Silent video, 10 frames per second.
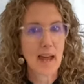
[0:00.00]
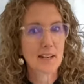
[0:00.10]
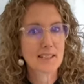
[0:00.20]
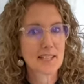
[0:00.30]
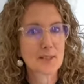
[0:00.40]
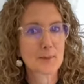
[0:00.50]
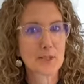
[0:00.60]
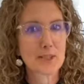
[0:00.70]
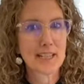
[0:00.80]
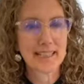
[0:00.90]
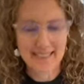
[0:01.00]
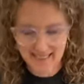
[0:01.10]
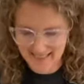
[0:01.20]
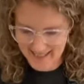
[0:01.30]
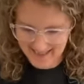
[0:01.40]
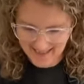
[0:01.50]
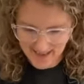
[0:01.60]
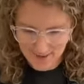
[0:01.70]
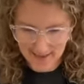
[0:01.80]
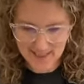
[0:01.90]
Paddles is watching.
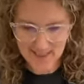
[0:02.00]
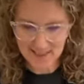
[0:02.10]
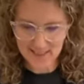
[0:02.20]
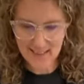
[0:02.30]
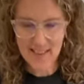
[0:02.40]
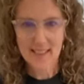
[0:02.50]
How are you?